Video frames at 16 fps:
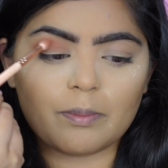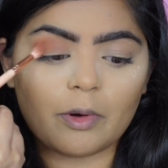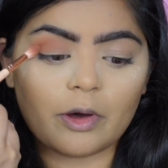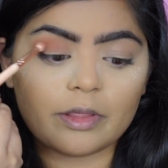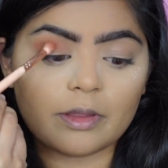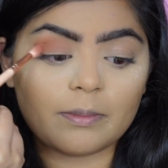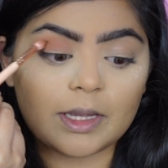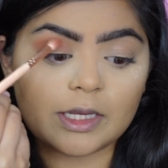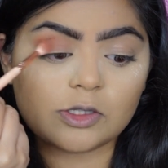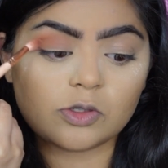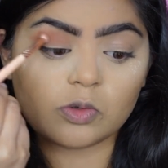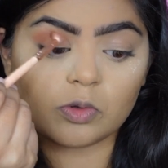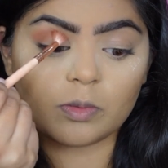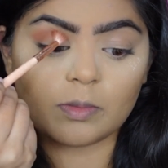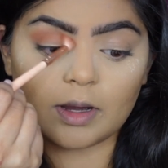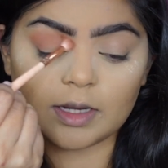bother me
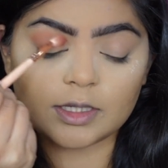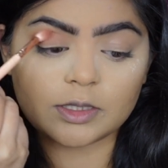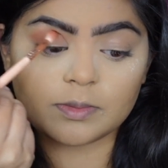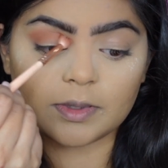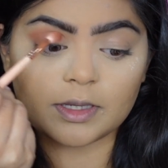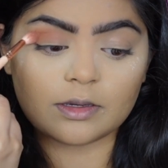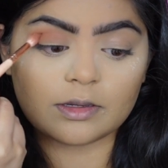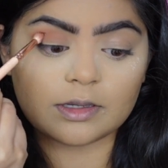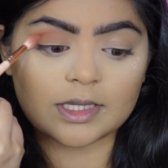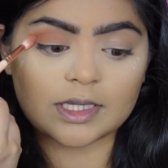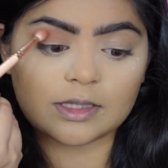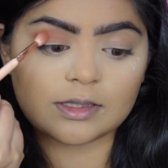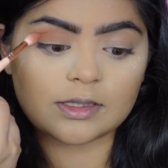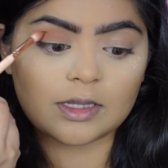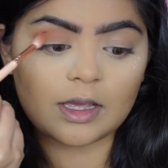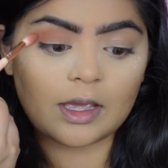too much
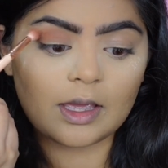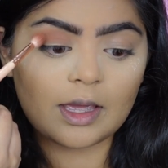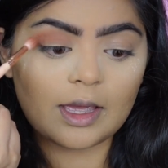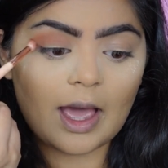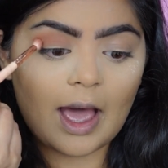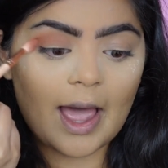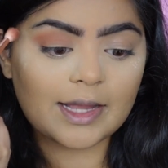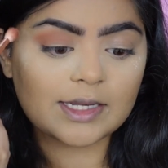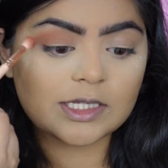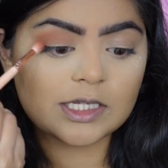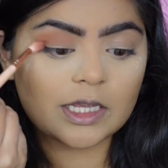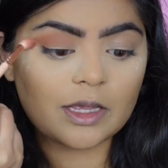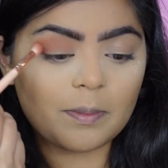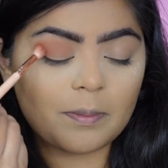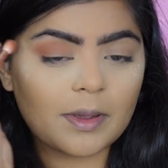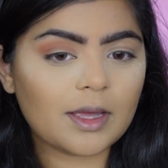because I
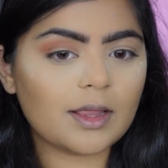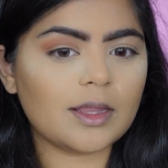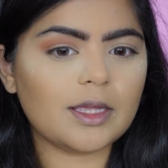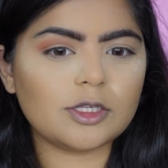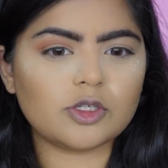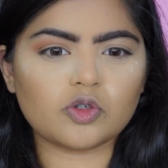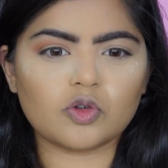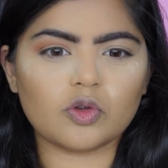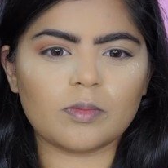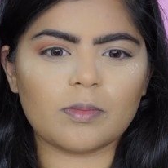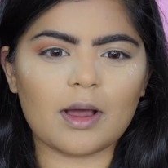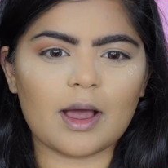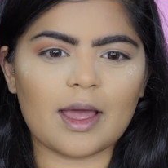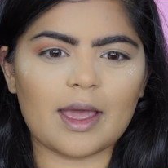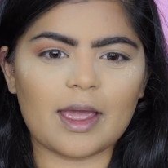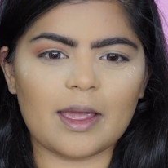typically do
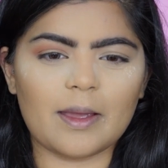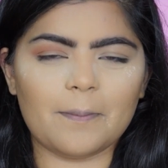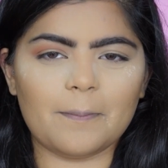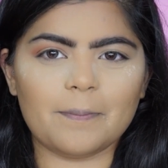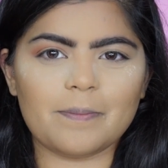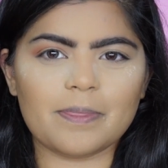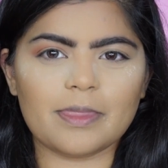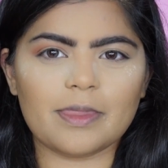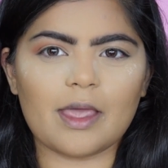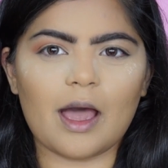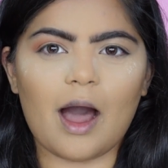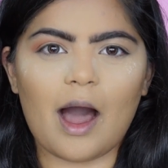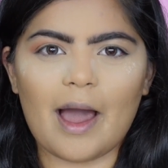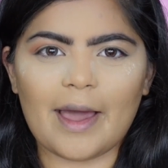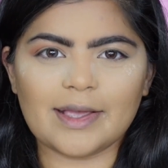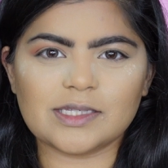my
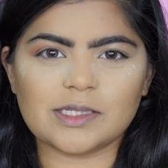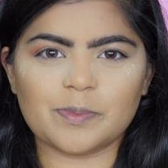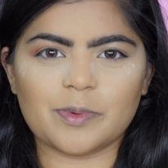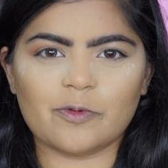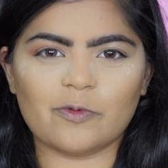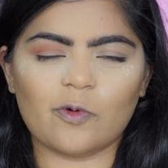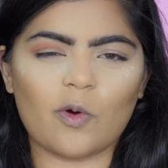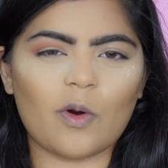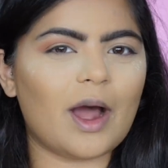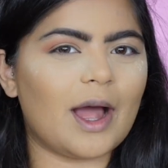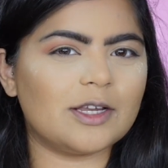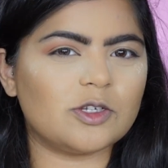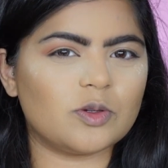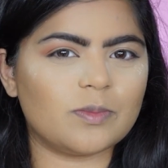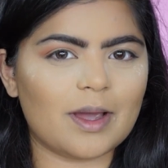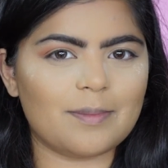eyes before
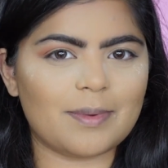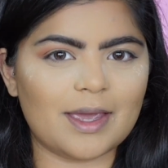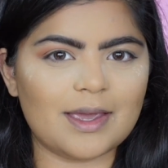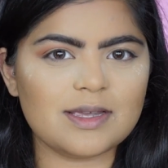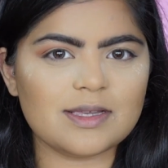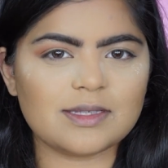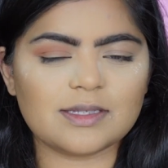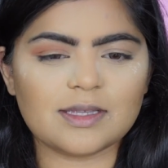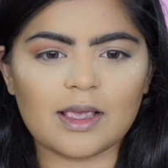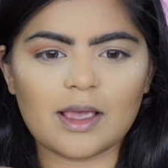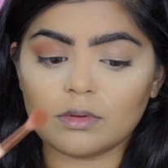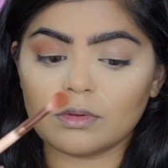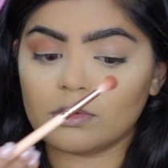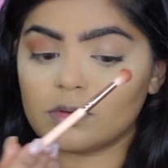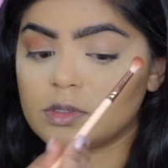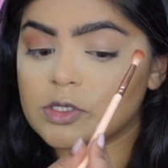I do my base.
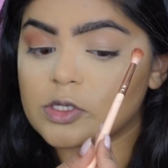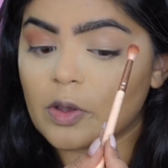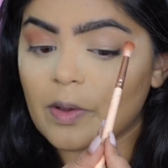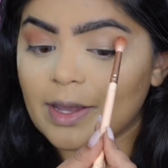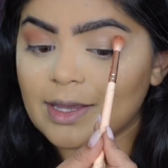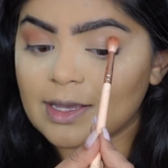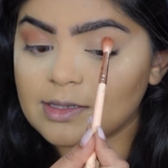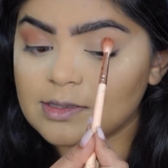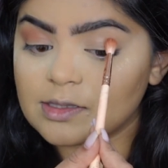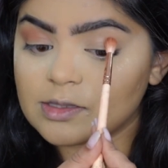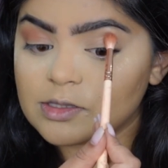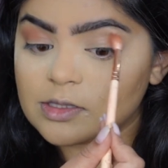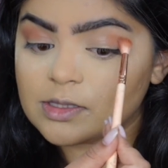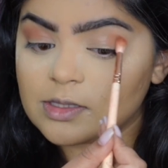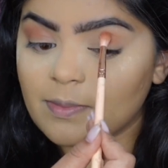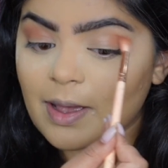So I guess
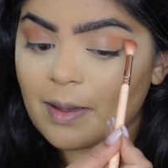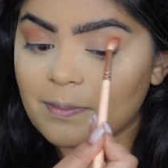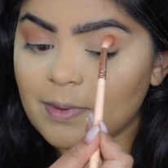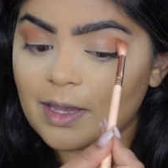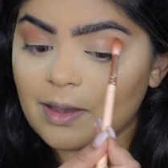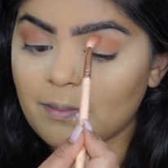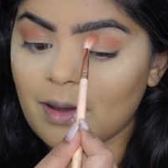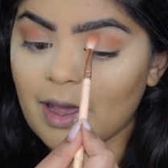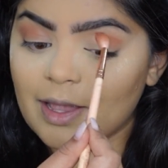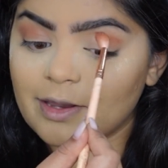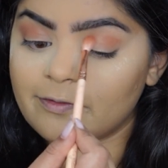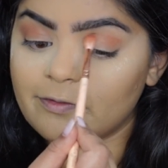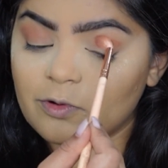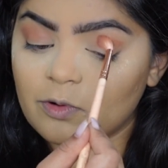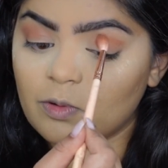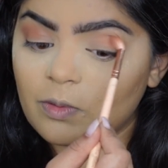it's just about being
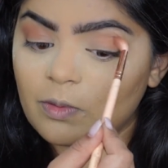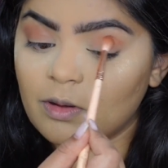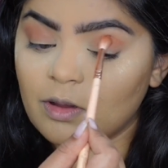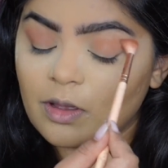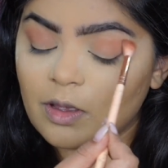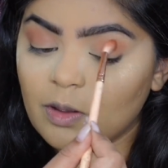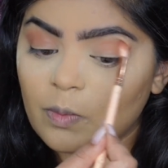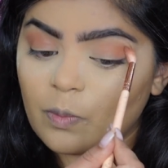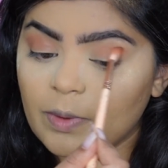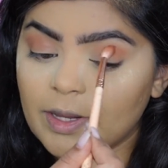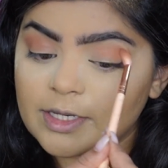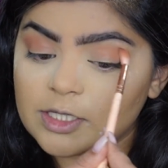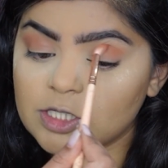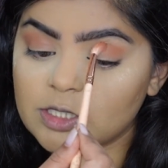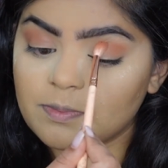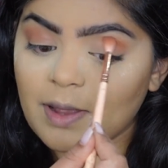mindful
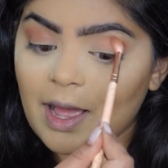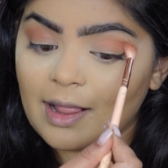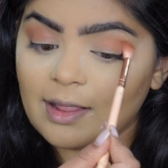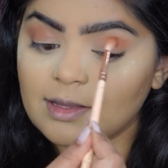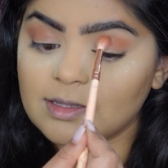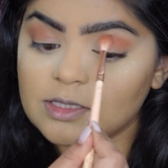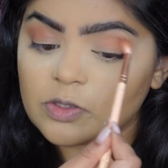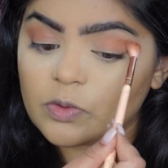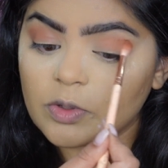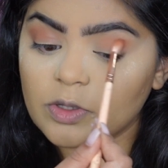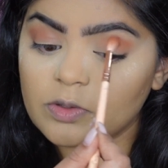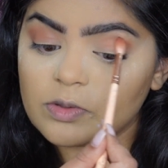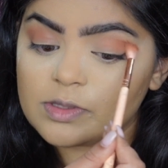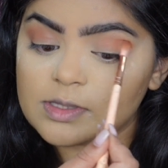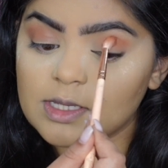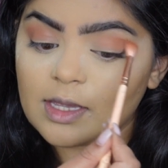which palettes you're
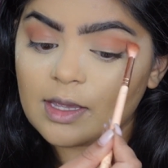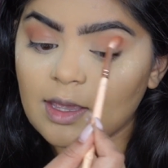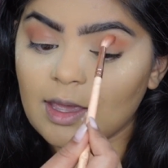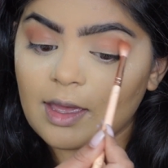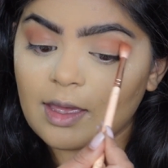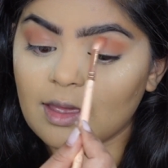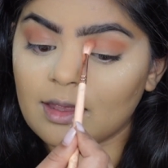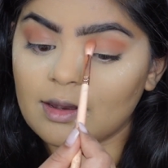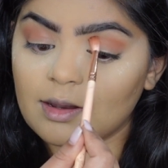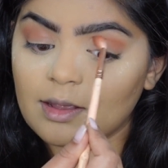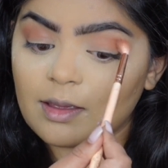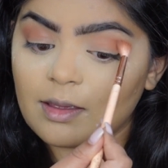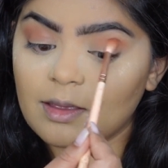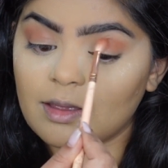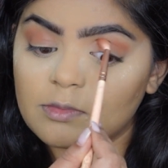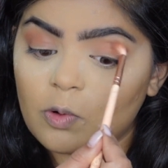using and
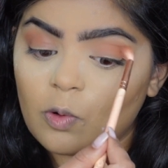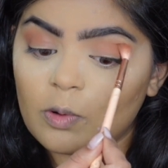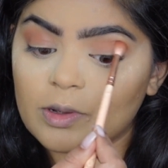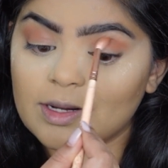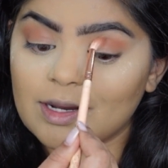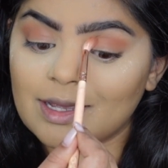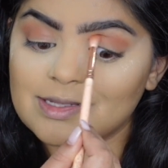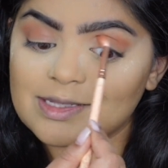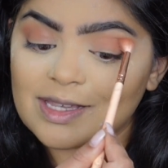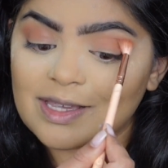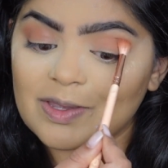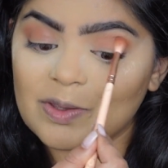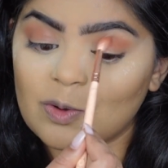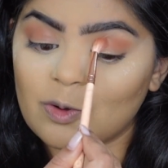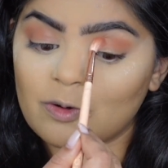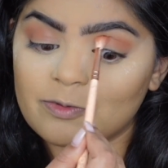
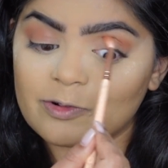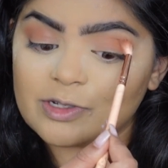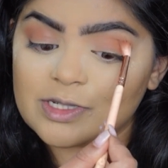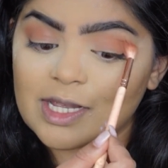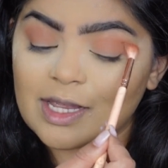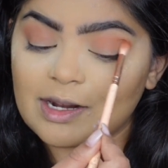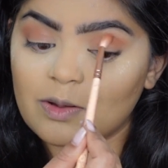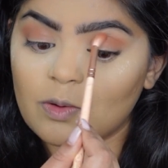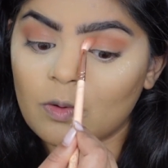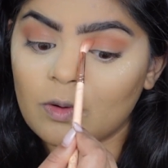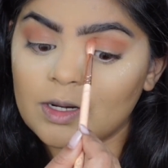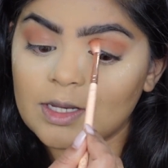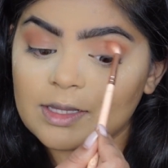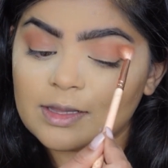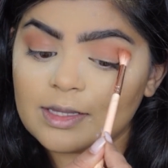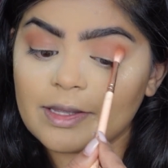organizing your routine
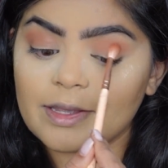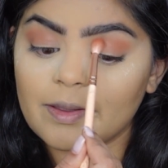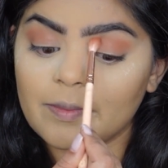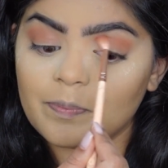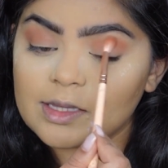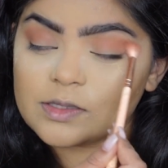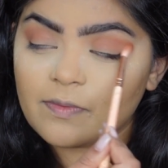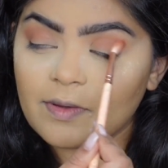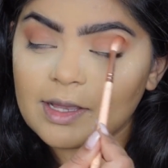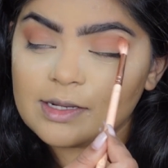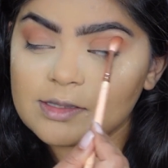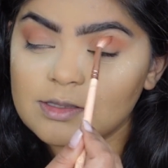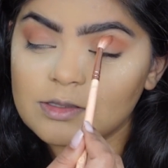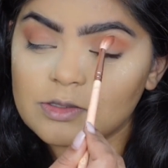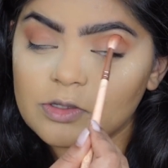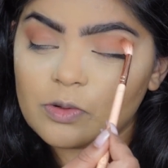accordingly. It's fine
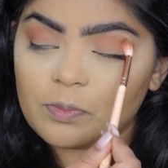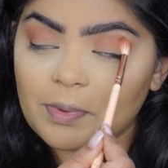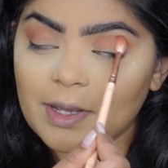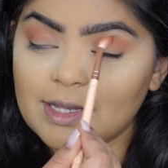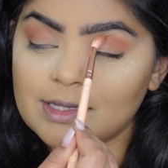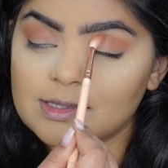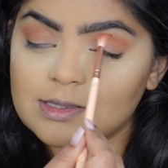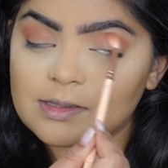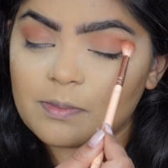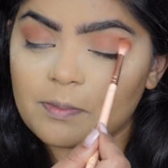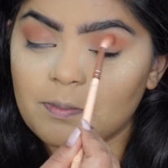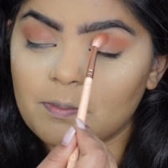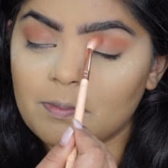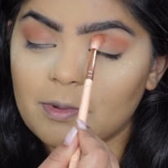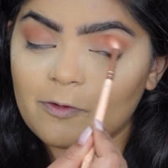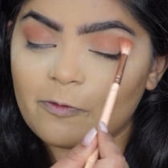to do your base
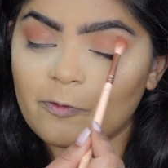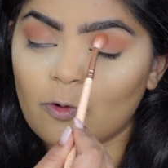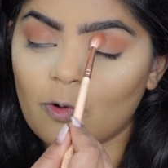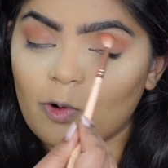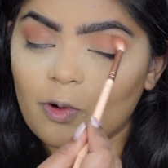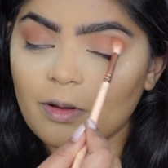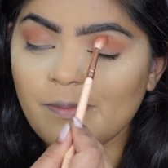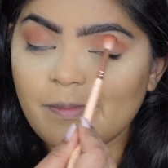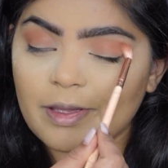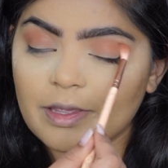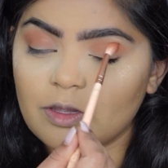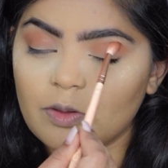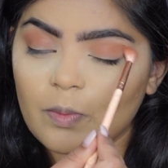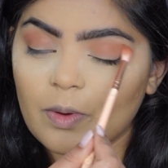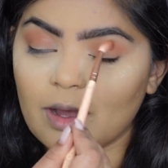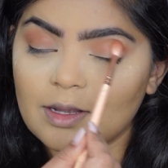before, but
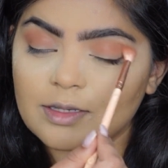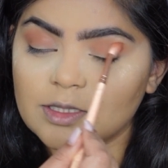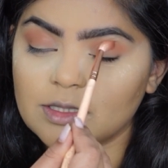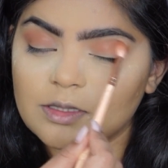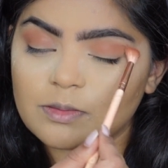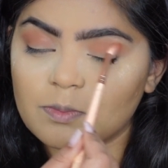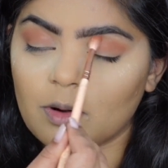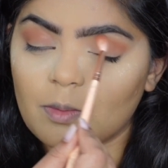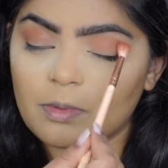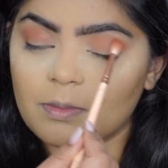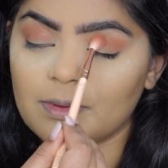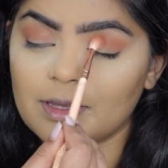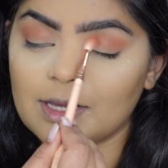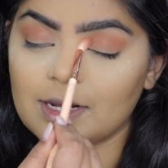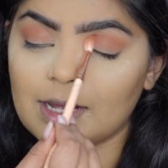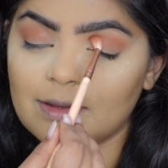you are just
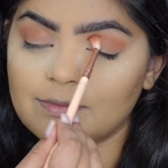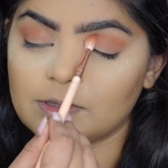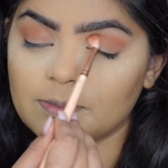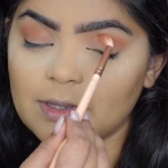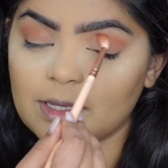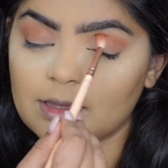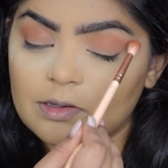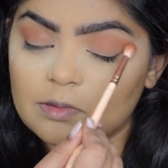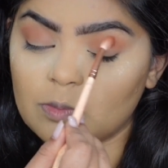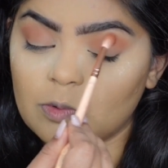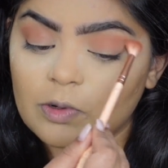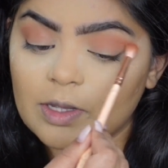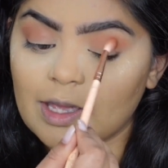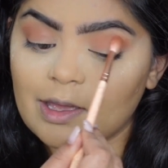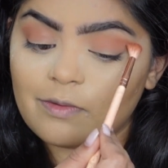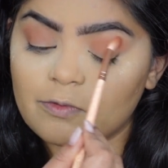probably going to have to be a little
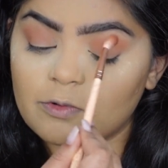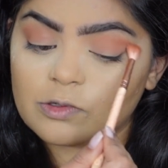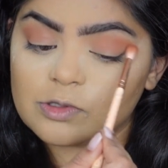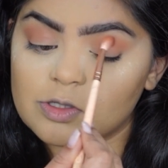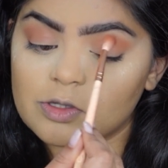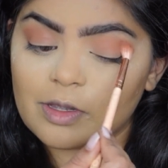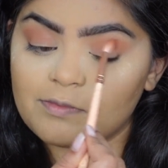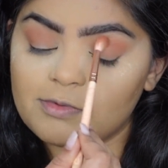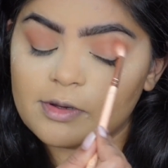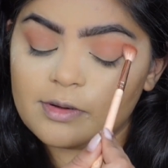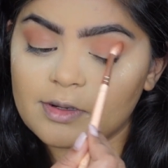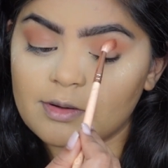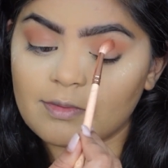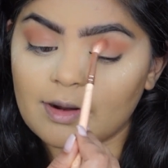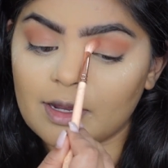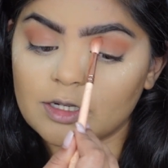more careful. So if you're
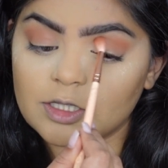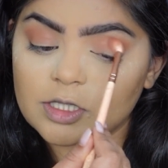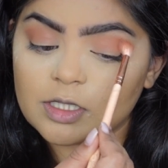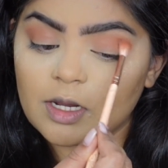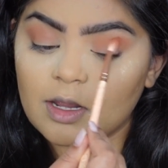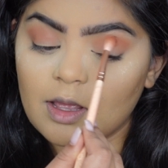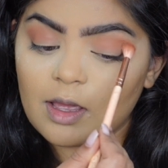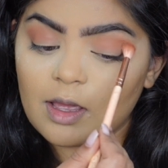in a rush,